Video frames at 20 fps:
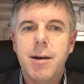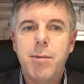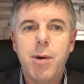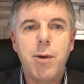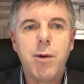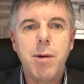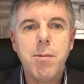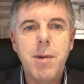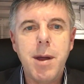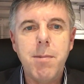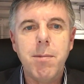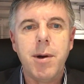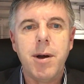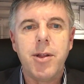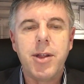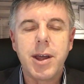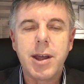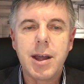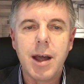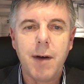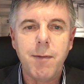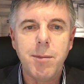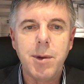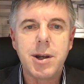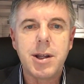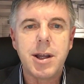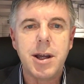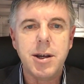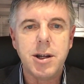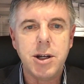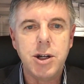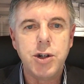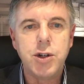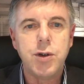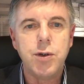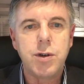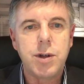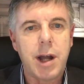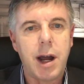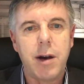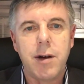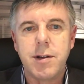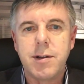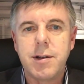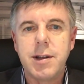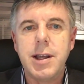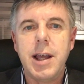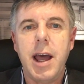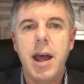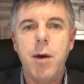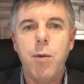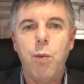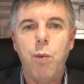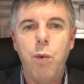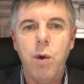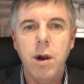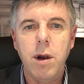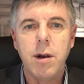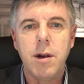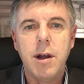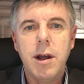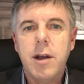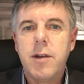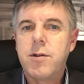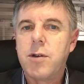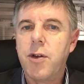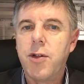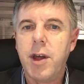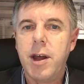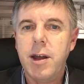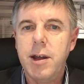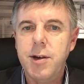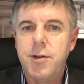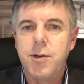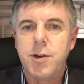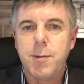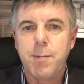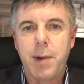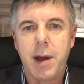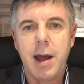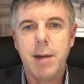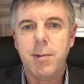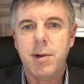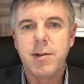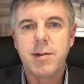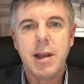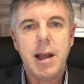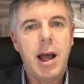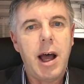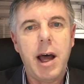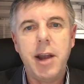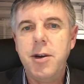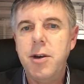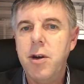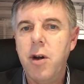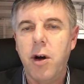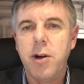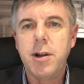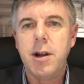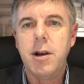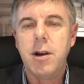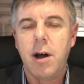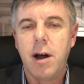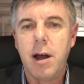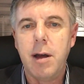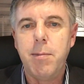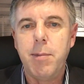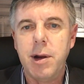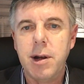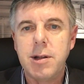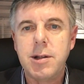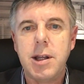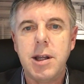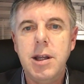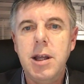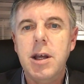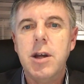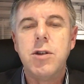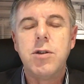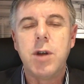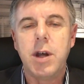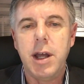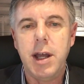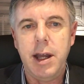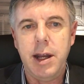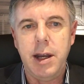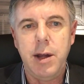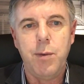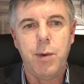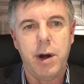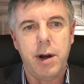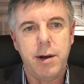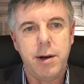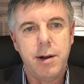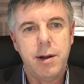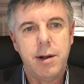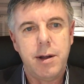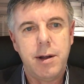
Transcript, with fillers: But remember, the government can issue currency at will, so that interest payments are not a liability to anyone.